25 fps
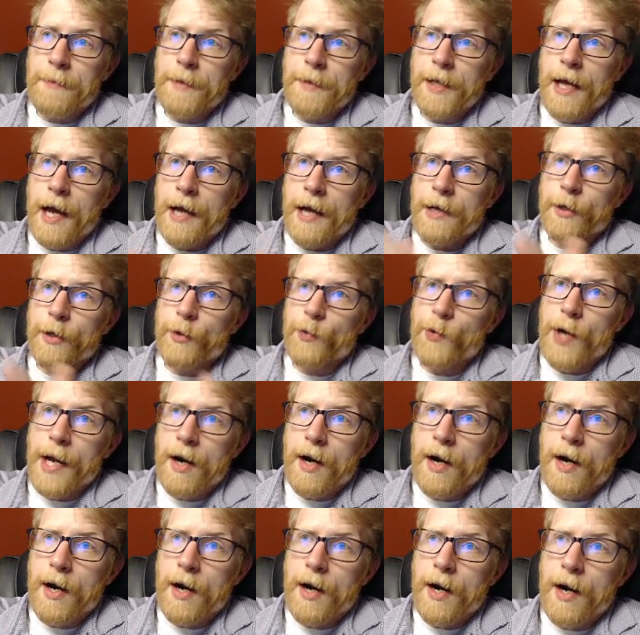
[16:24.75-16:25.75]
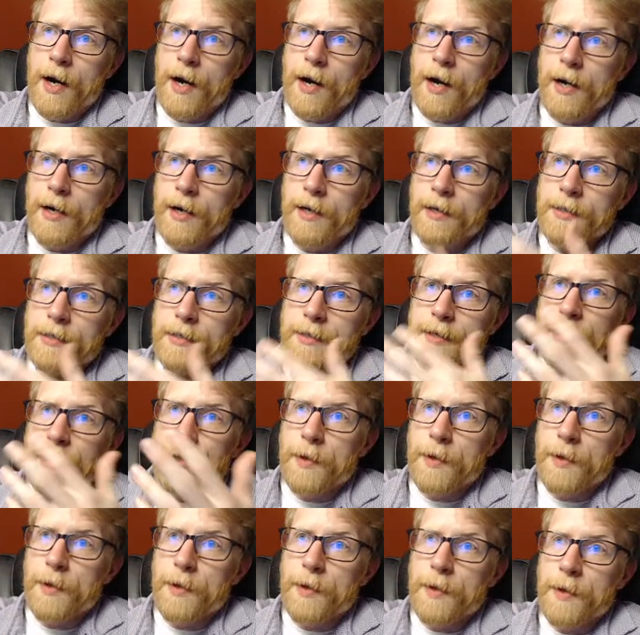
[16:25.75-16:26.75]
You got your radar cars. They
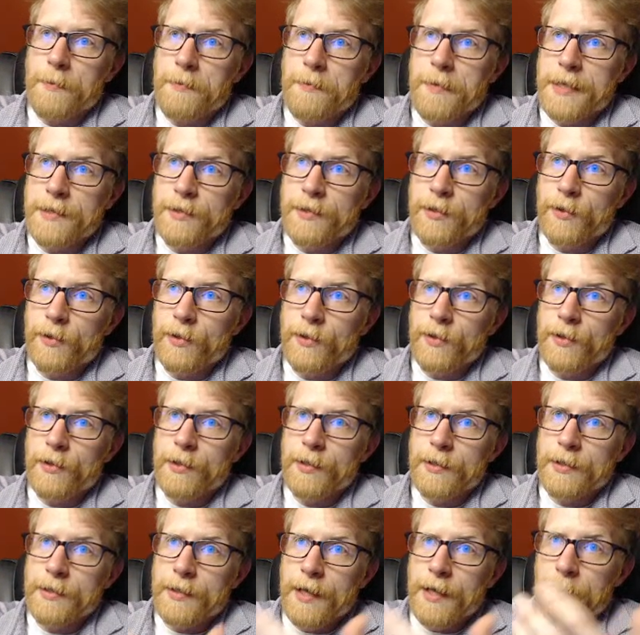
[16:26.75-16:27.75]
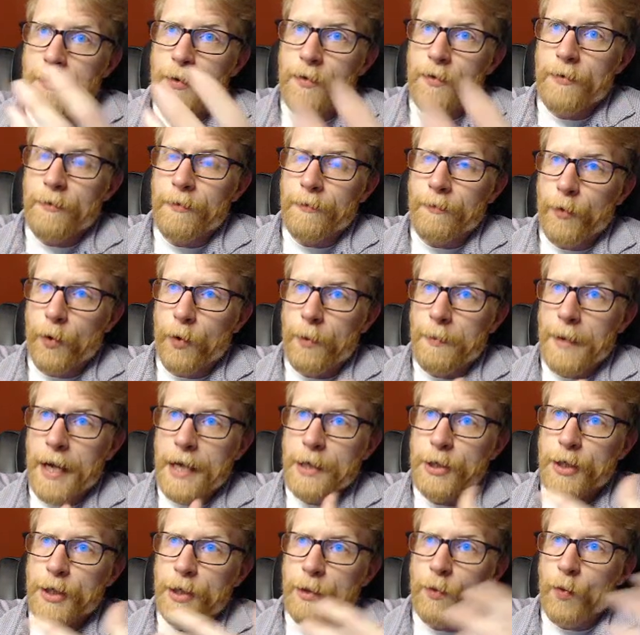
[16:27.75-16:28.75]
shoot the missiles. They move in
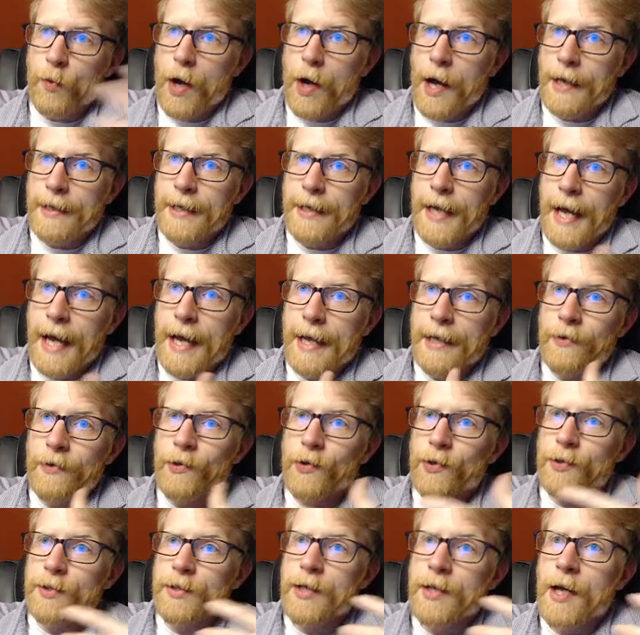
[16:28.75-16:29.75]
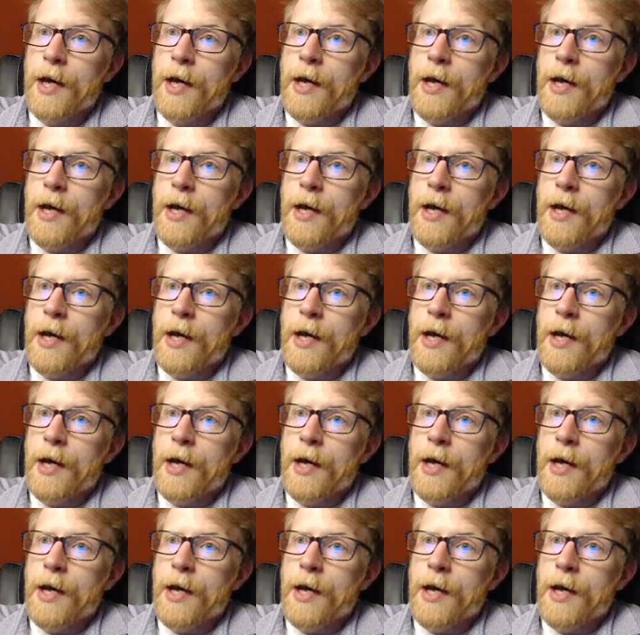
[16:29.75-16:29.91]
formation, wide angles.